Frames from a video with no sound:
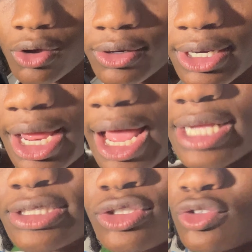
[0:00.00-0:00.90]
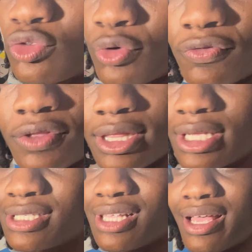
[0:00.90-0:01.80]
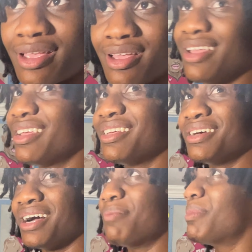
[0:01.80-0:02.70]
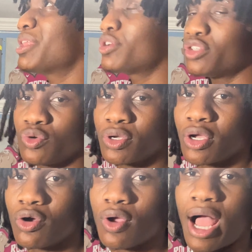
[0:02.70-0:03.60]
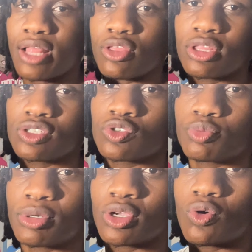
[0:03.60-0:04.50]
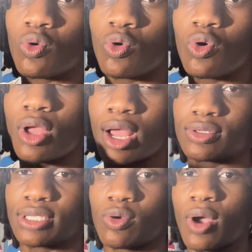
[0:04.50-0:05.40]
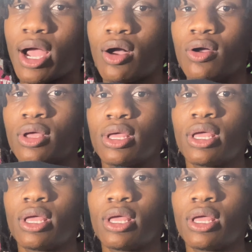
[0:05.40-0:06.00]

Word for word: on it. I thrifted this like a month or two ago. I thought this was pretty cool. I was like, wow.